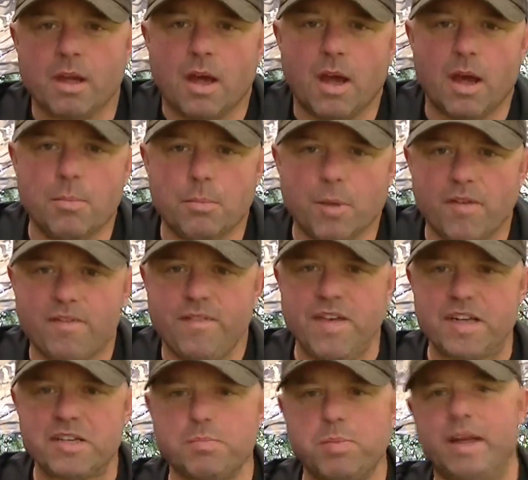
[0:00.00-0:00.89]
uh, my
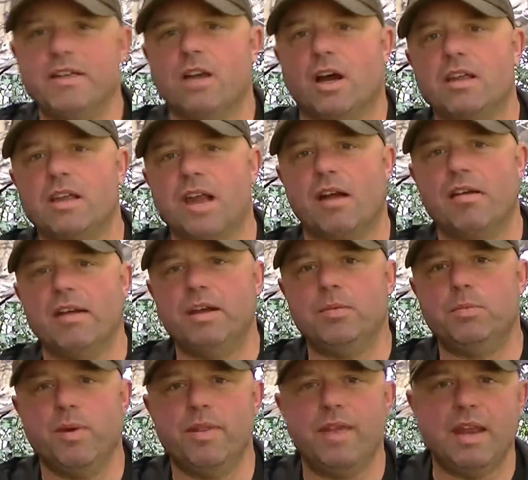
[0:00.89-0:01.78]
fixed blade that I
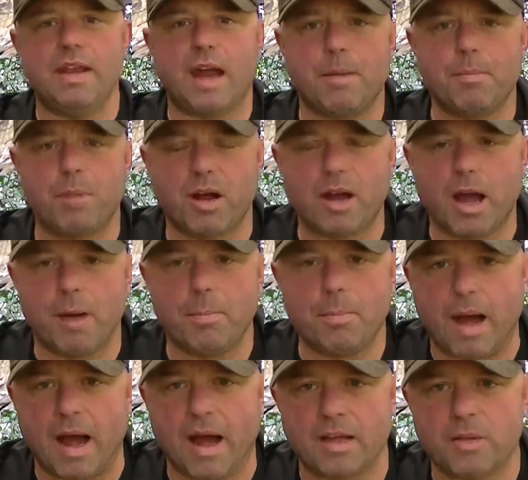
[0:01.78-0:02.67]
carried within that bug
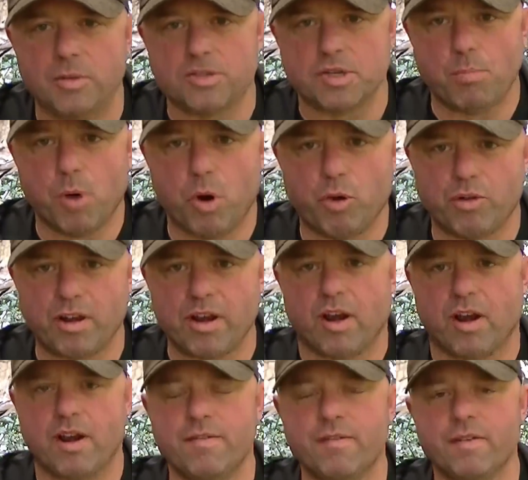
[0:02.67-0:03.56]
out bag was a Mora
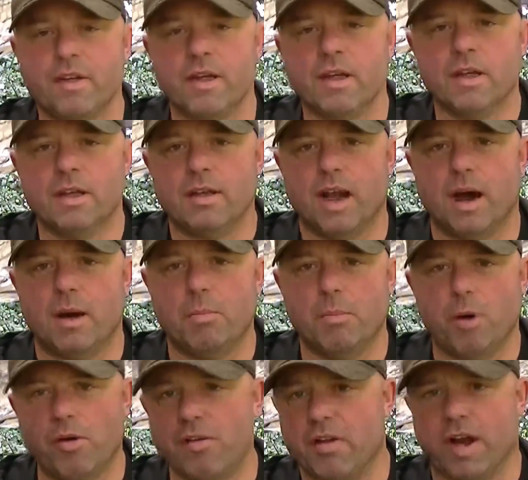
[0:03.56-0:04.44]
knife. Now
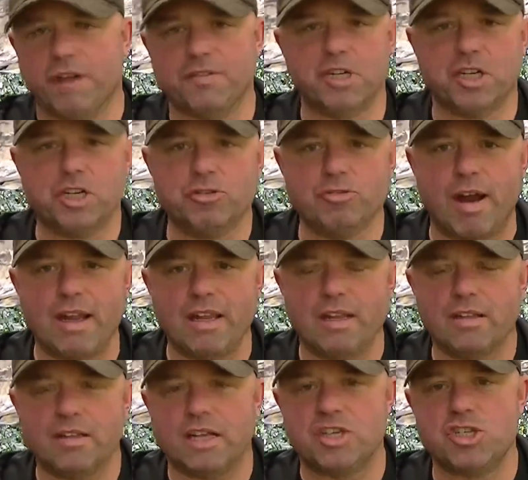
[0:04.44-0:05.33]
Mora knives are
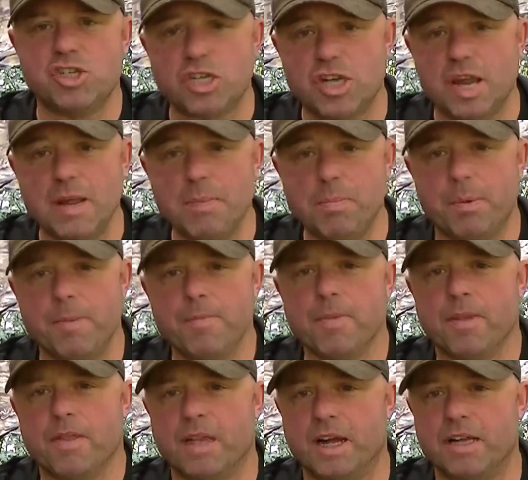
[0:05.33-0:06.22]
great, they're cheap,
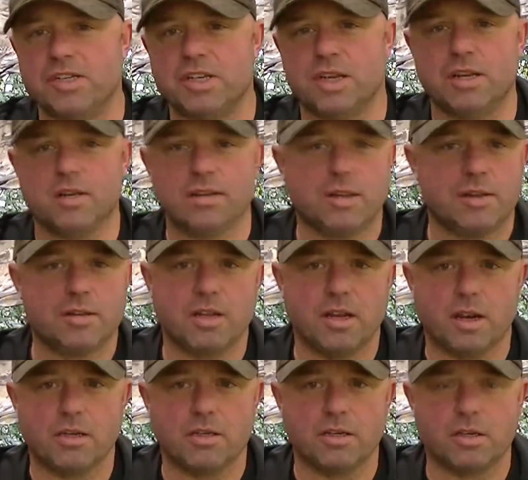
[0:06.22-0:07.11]
they're actually they're,
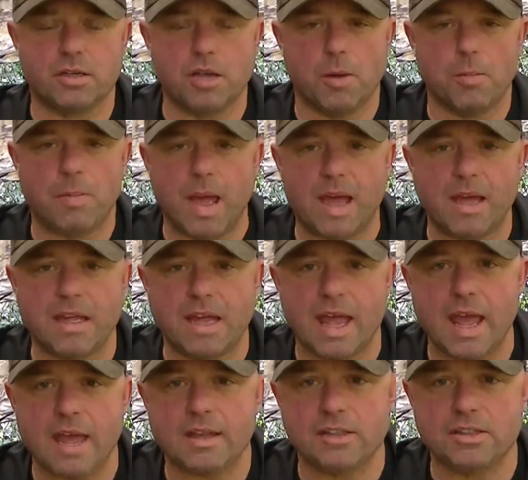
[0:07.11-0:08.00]
you know good little bit of
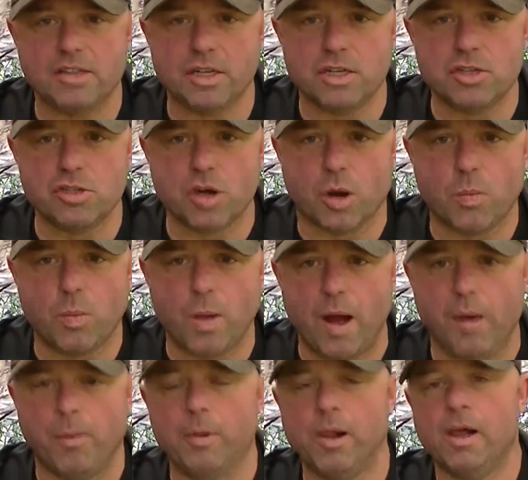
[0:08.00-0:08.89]
kit, they do the job
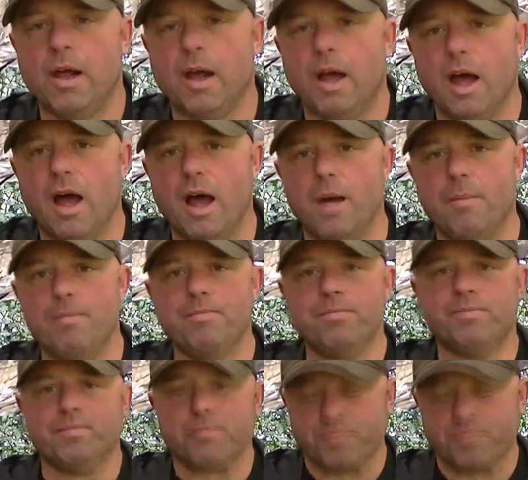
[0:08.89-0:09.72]
well. Um,